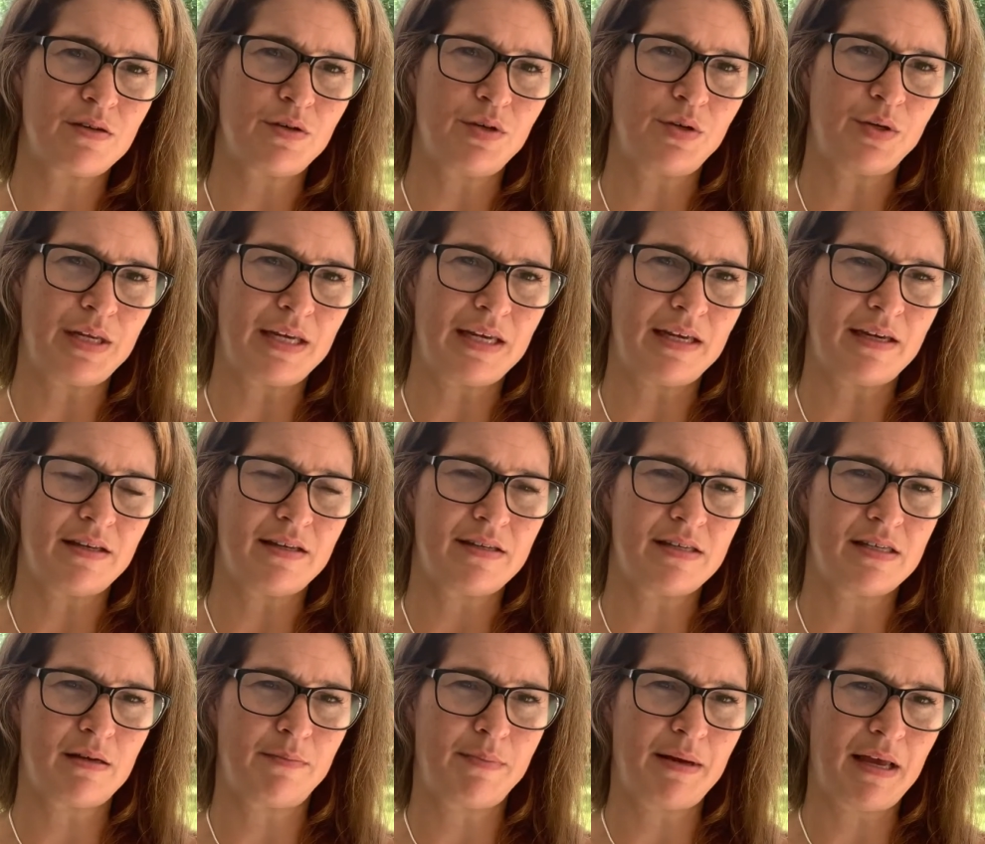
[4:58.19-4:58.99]
you need
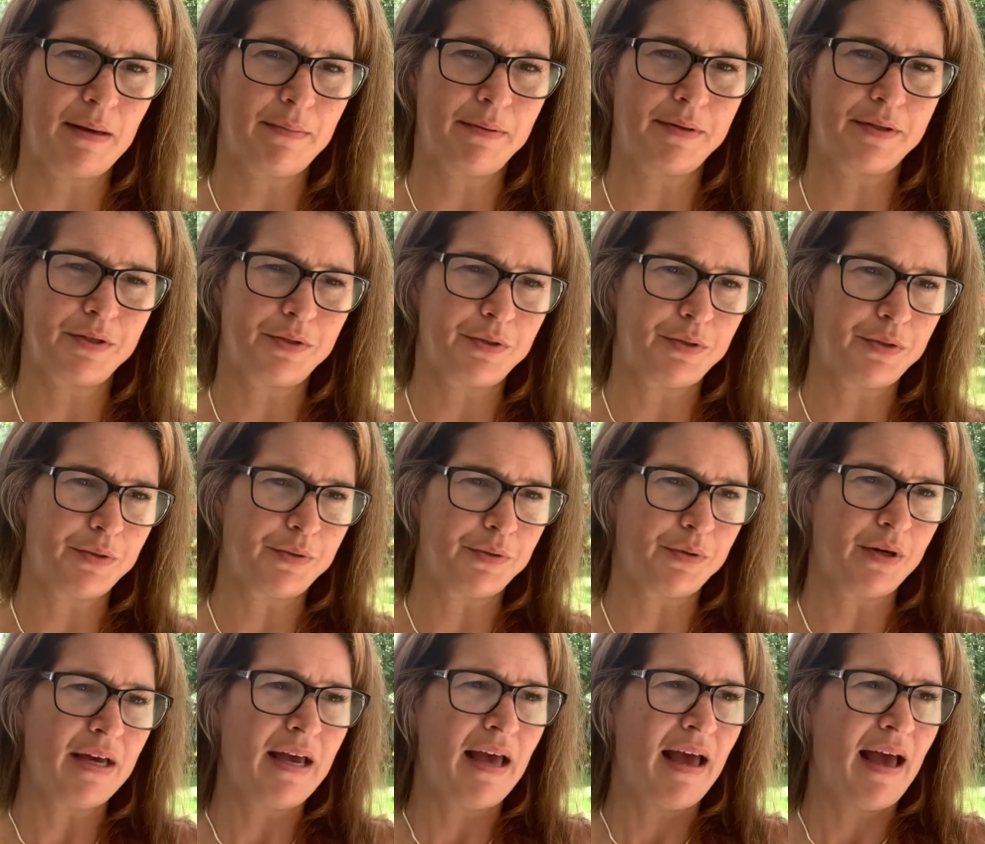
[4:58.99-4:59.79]
to be able
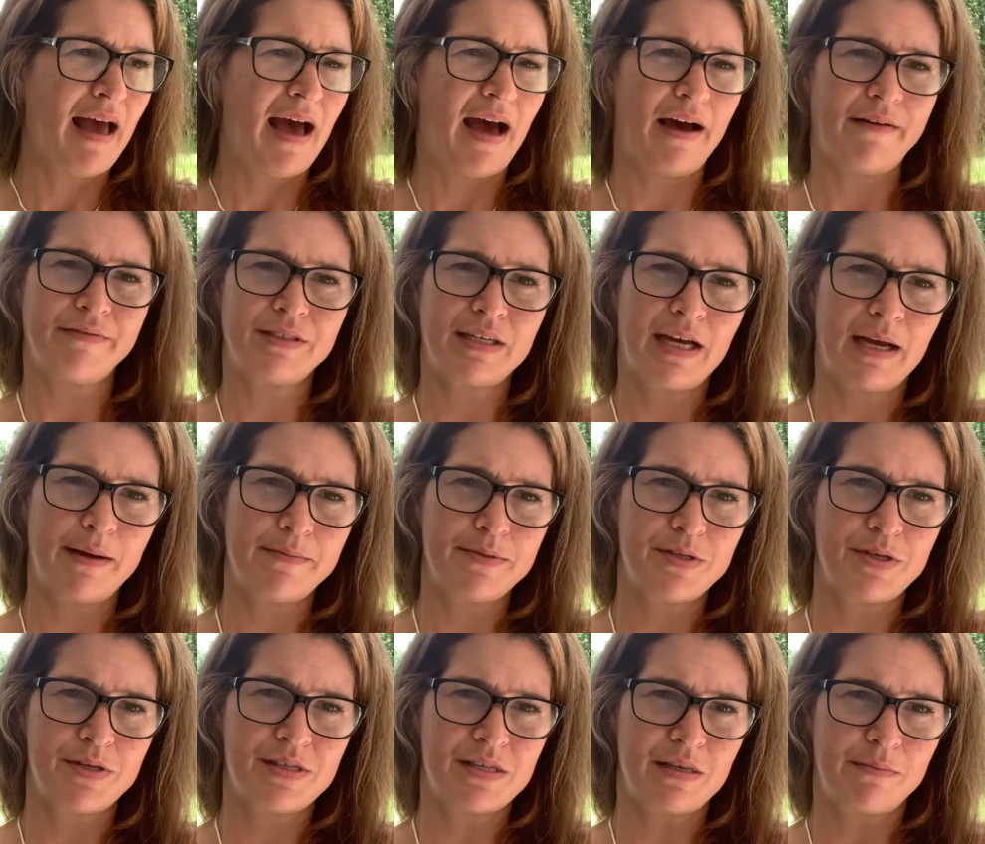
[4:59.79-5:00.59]
to have time
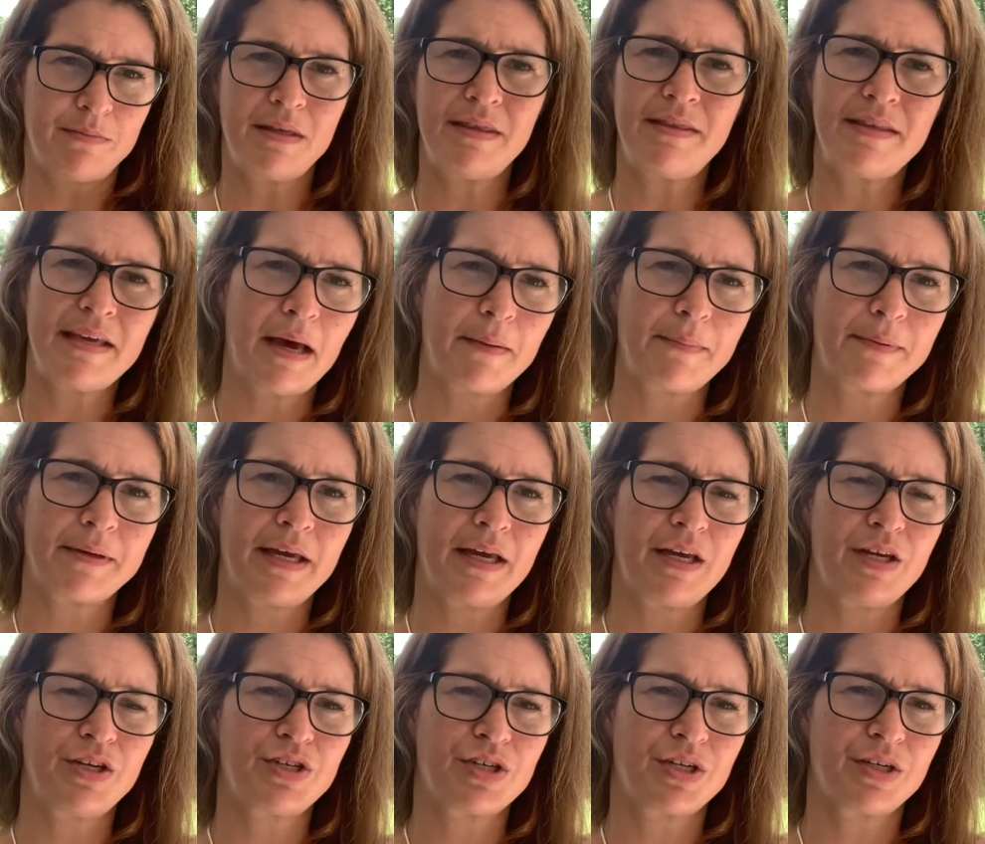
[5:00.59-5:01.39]
to submit the
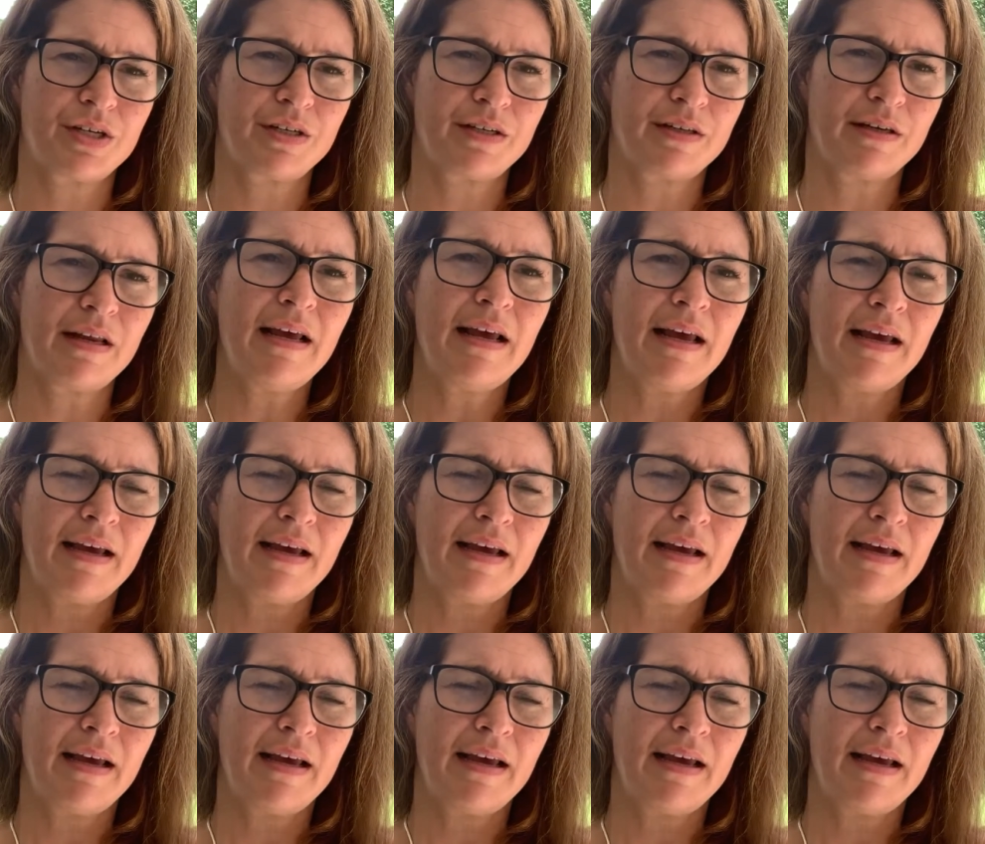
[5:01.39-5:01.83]
application,